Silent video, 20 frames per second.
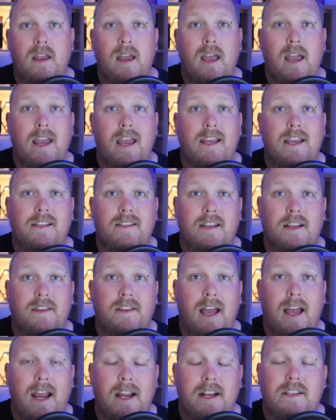he's done the
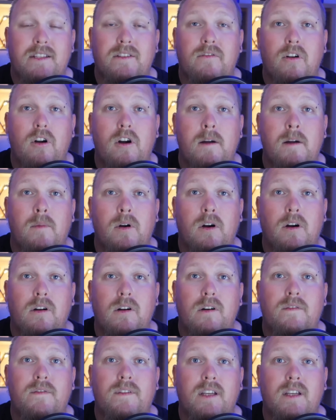heinous crime
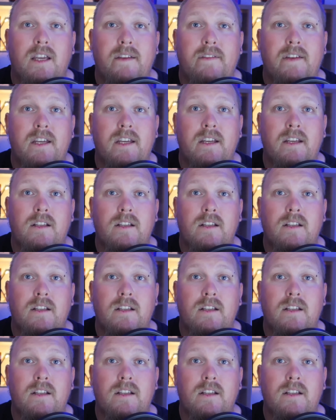of giving